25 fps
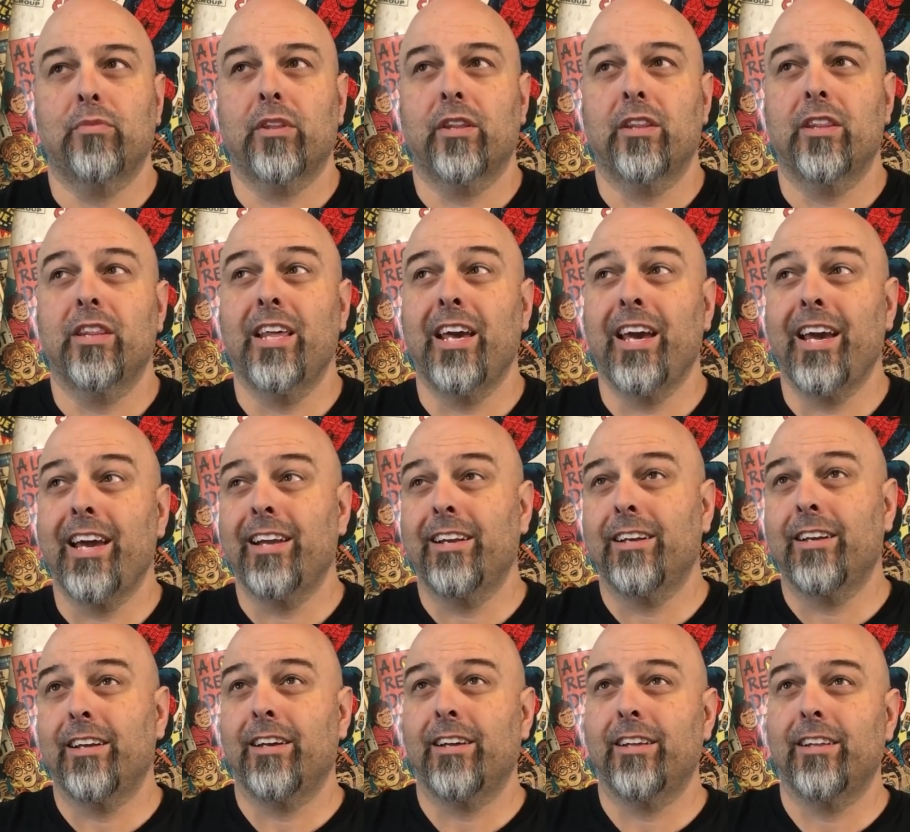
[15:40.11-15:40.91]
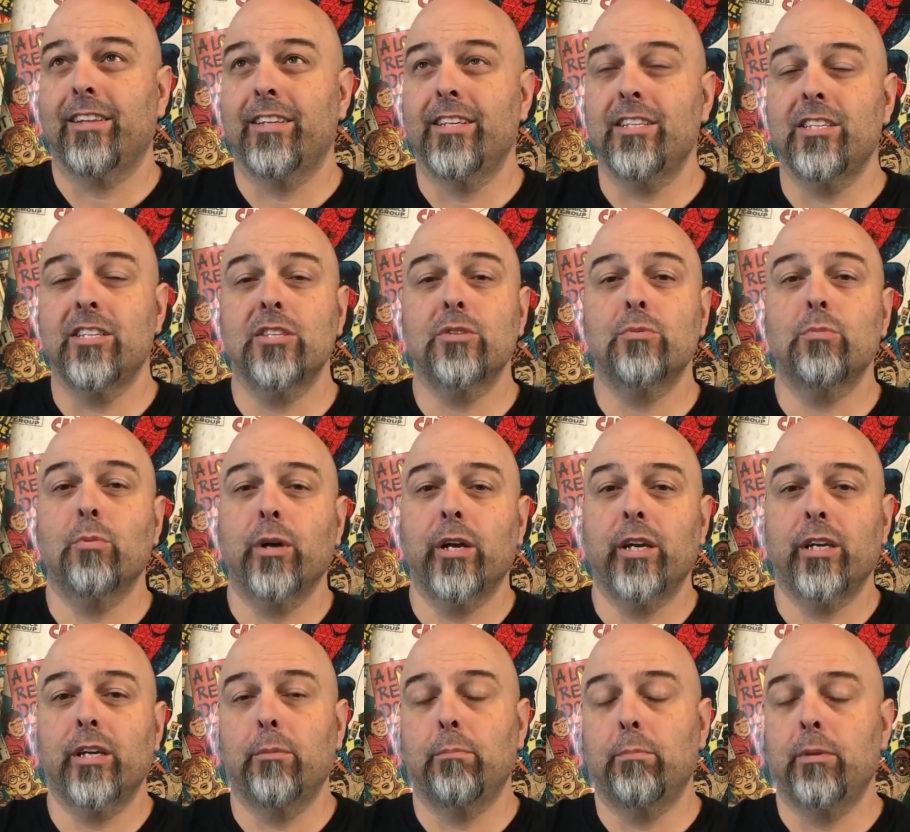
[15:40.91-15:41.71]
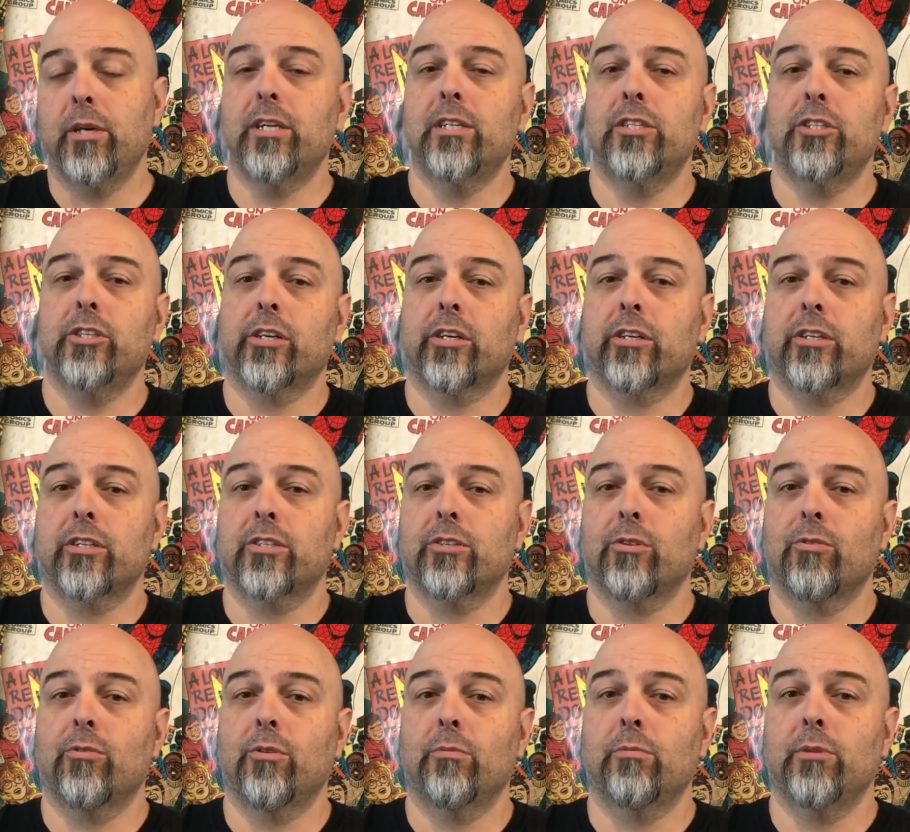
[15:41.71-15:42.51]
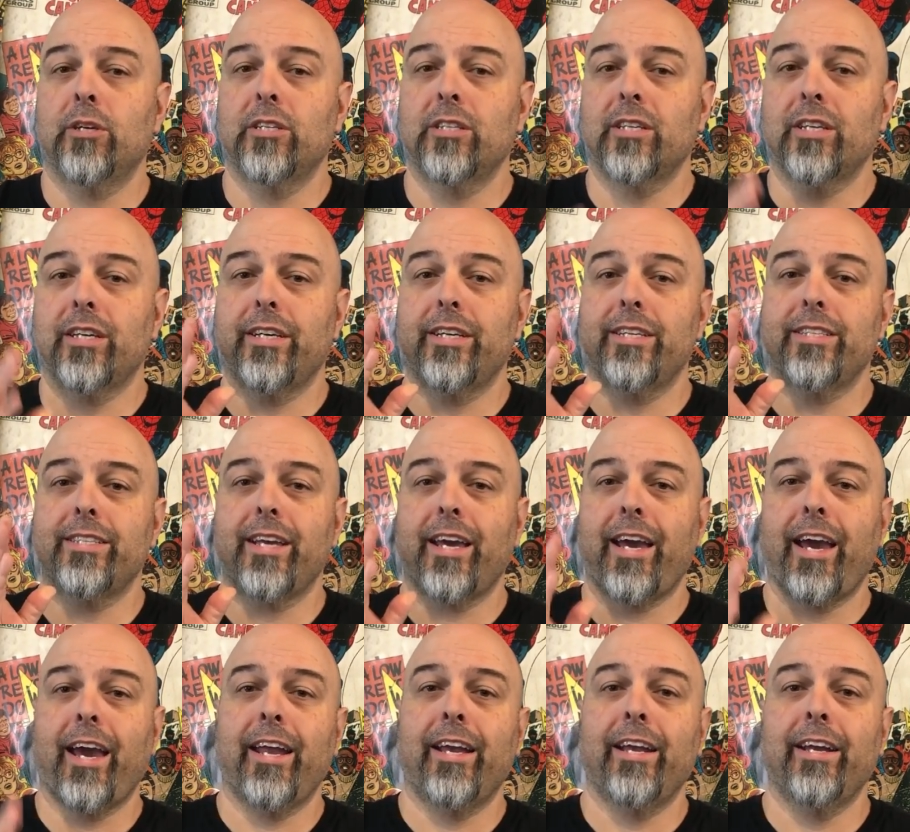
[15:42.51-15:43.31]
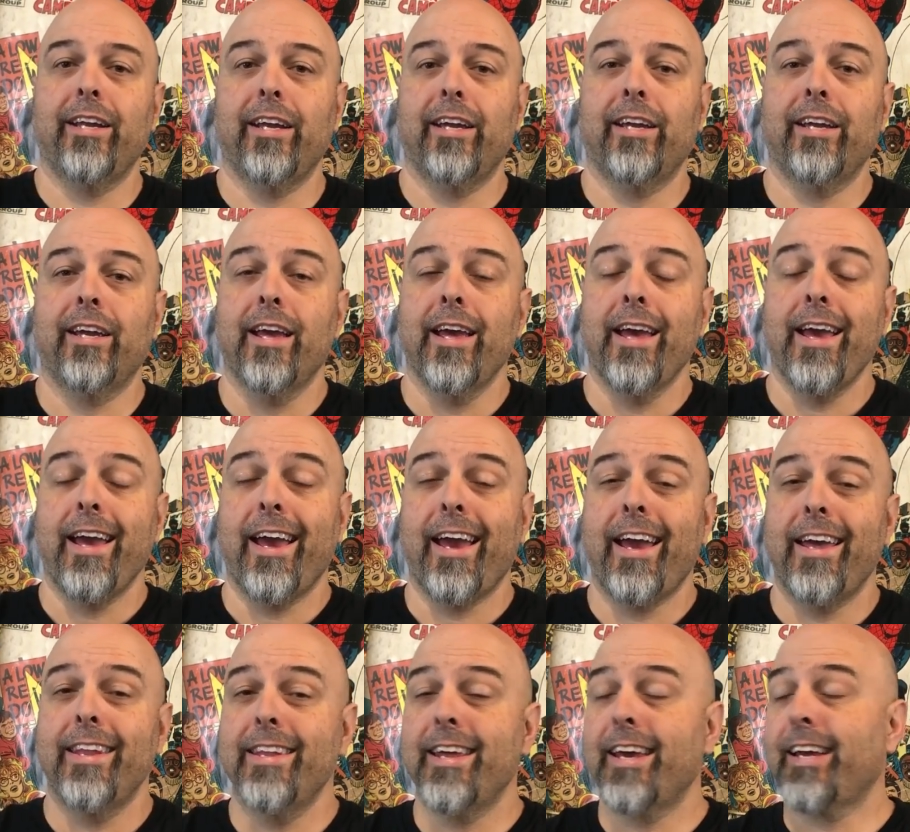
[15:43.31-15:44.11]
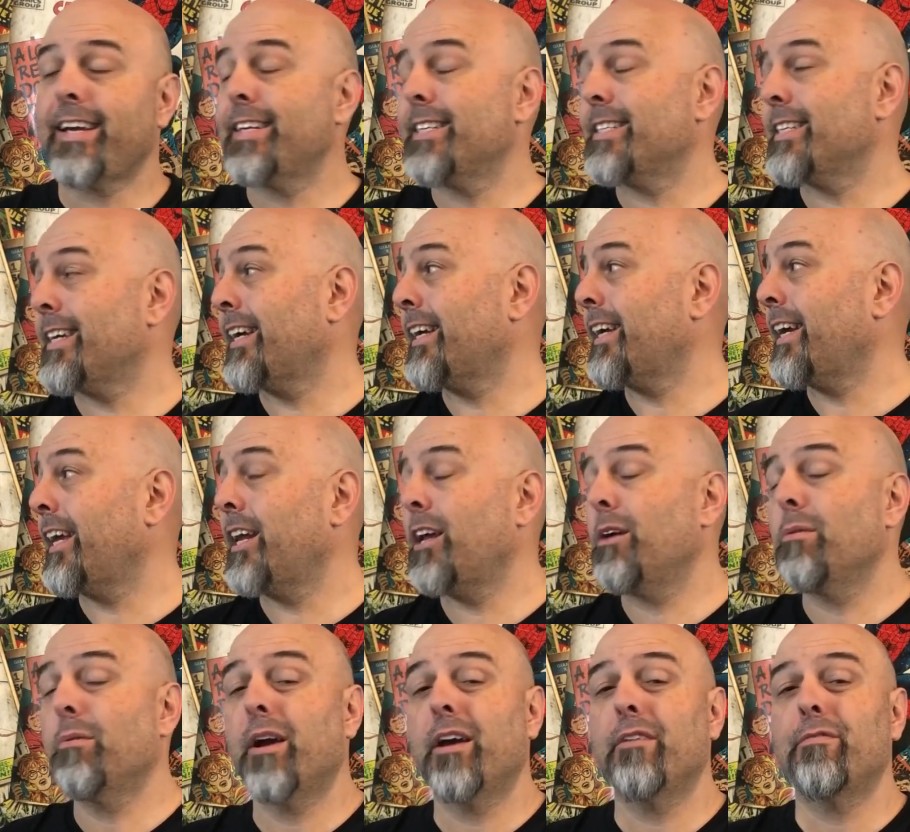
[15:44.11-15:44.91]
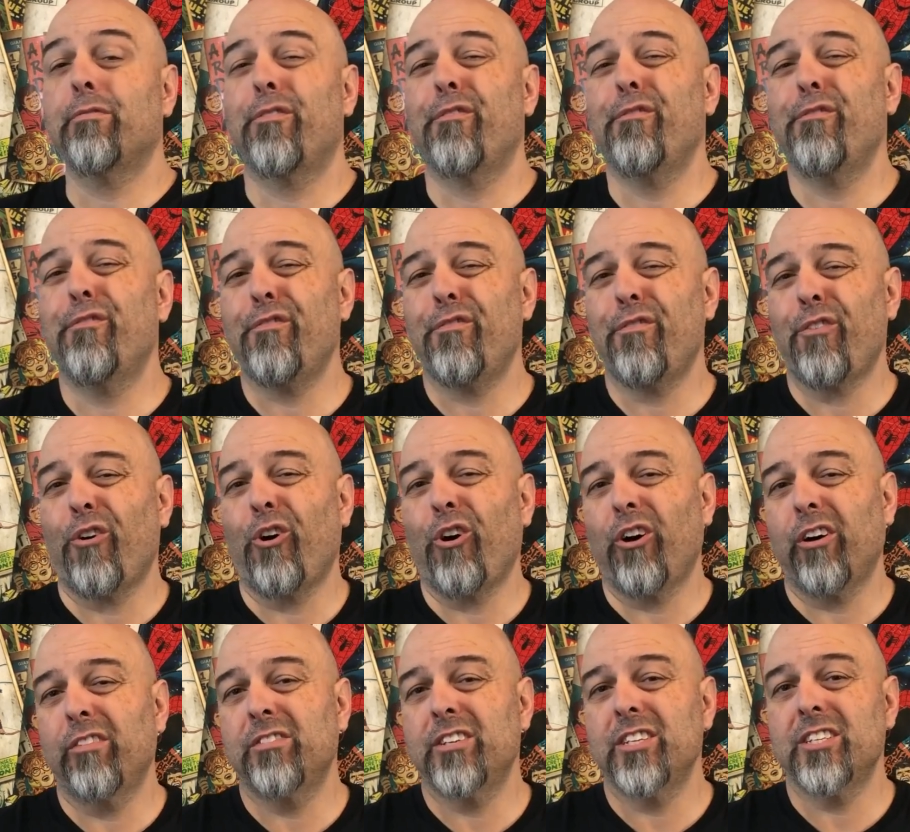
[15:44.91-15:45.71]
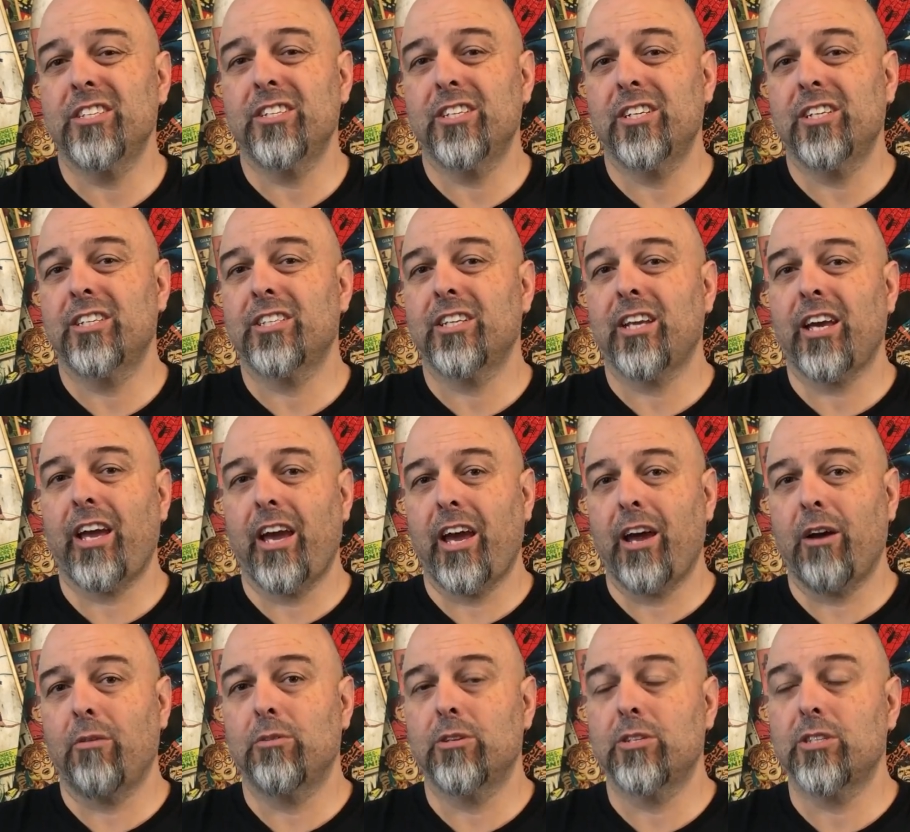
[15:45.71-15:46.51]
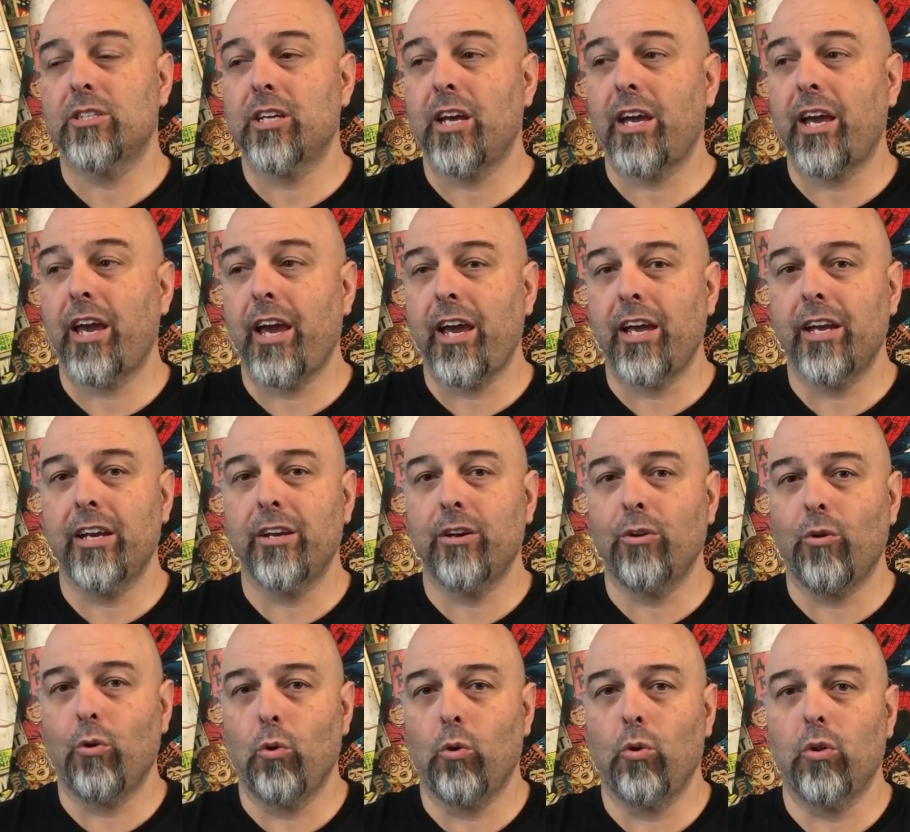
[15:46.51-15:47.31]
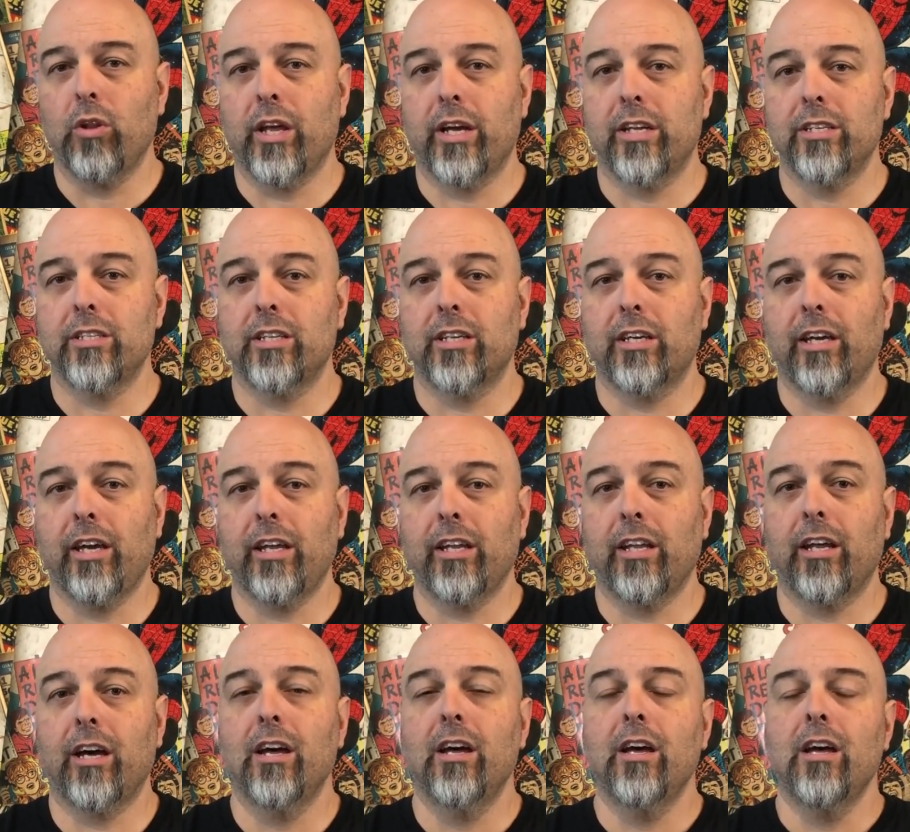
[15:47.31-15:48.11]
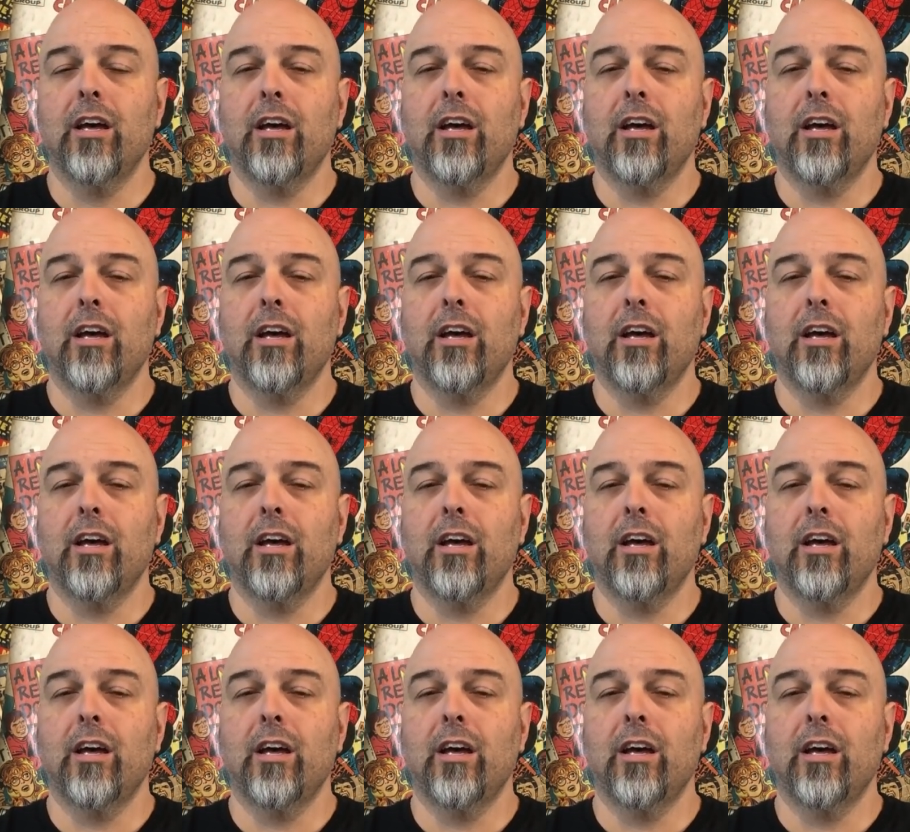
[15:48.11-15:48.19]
Then this is where your big chunk of time is editing, and that can take anywhere from 5 to 6 hours to edit all that together.